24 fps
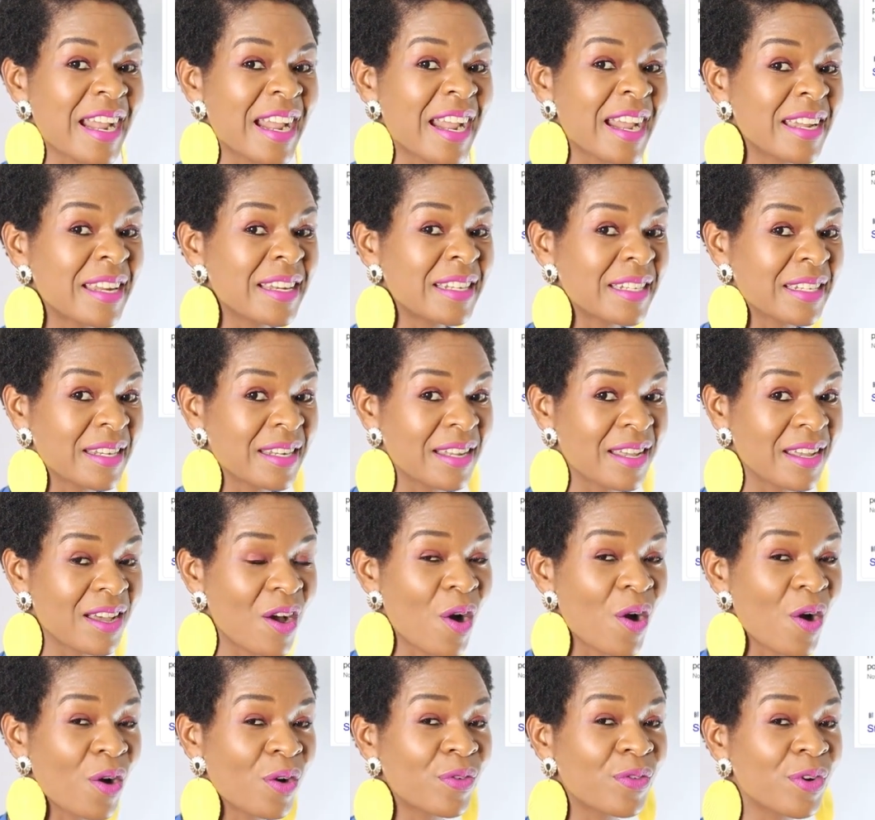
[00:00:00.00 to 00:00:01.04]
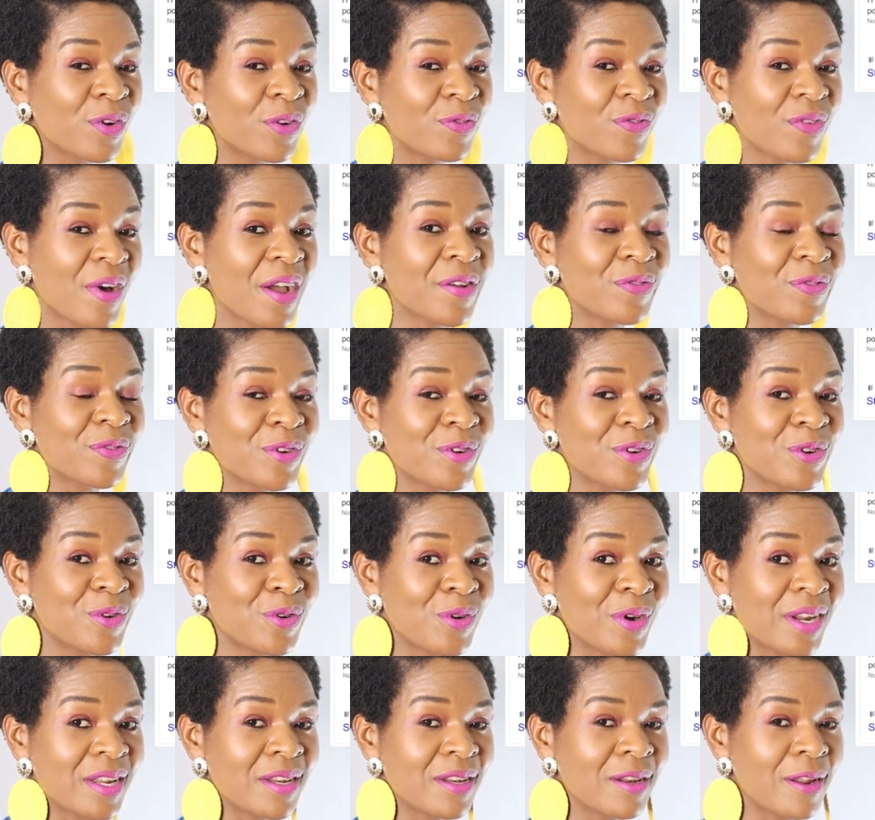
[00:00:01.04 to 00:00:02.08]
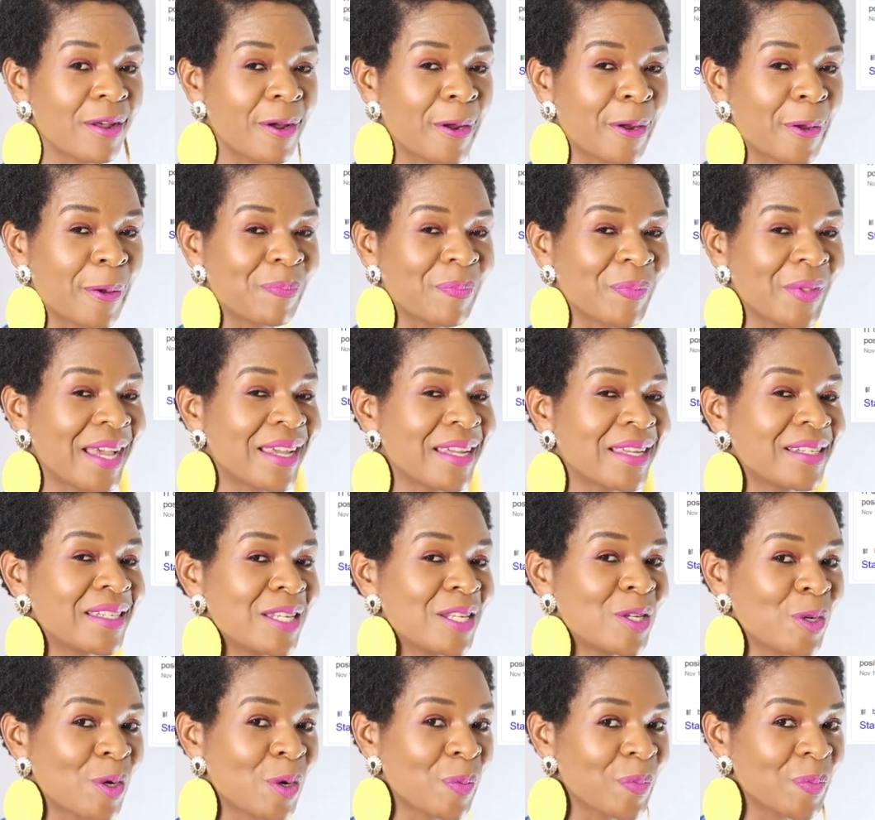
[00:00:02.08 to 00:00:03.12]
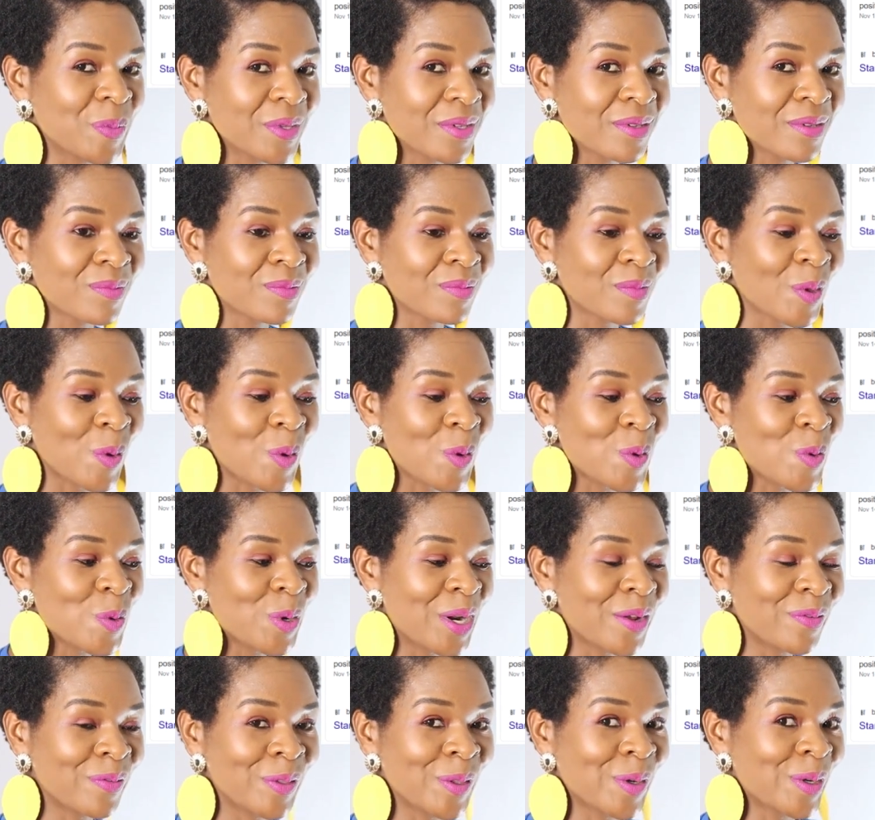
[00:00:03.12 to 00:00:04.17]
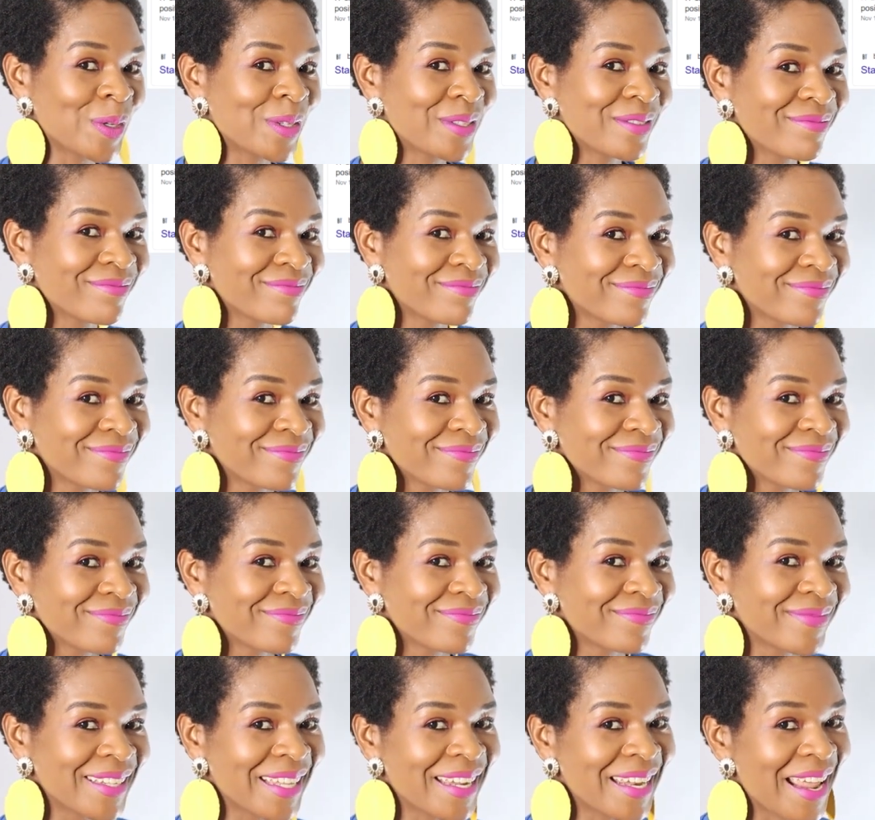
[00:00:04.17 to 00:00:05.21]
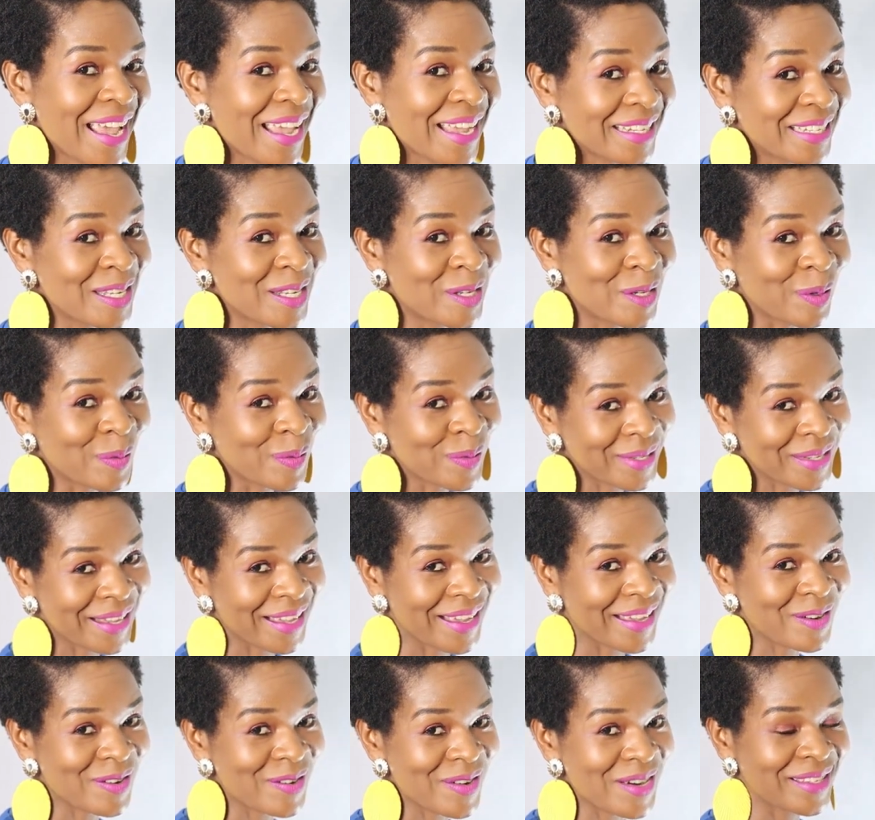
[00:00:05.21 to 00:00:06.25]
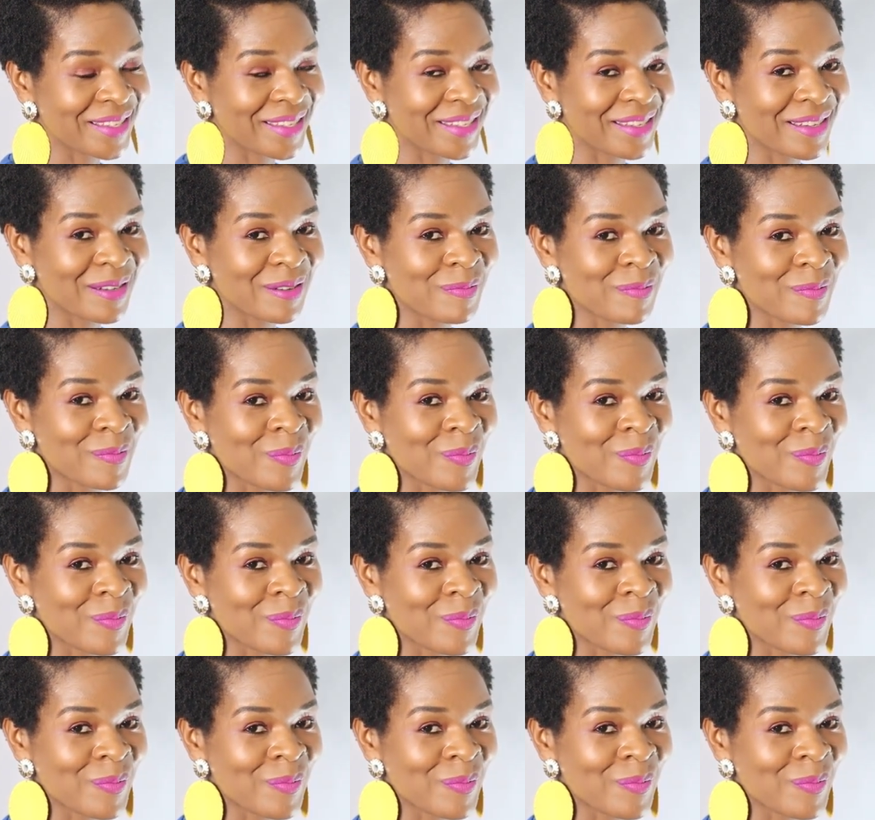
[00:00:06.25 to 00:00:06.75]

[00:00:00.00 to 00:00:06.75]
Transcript: cut over 500 IT jobs. Who would have thought that IT jobs are at risk?